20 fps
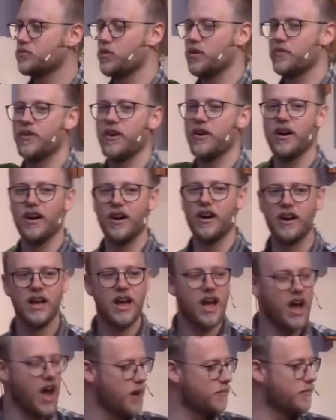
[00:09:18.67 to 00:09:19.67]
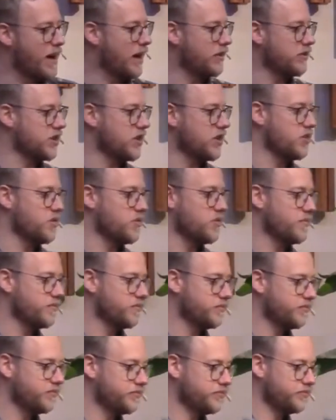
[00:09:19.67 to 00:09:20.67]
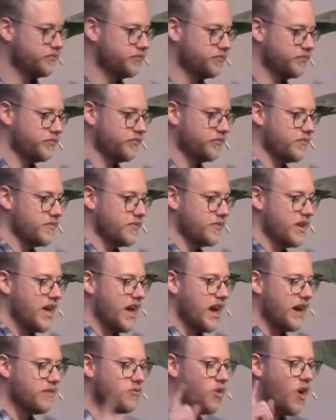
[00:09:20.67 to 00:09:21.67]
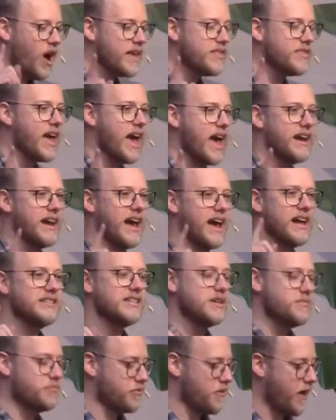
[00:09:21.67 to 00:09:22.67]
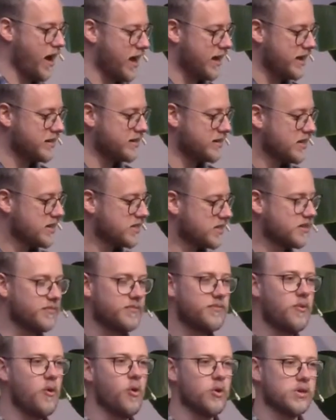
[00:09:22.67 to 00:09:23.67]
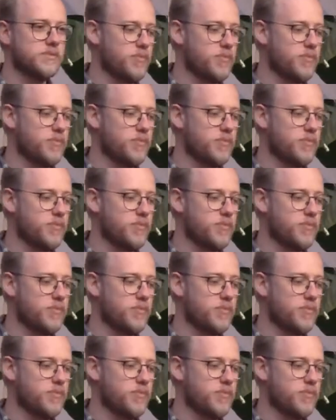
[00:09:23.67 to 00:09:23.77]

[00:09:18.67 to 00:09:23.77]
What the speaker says: with her about you?" And right then, as he prayed, some thoughts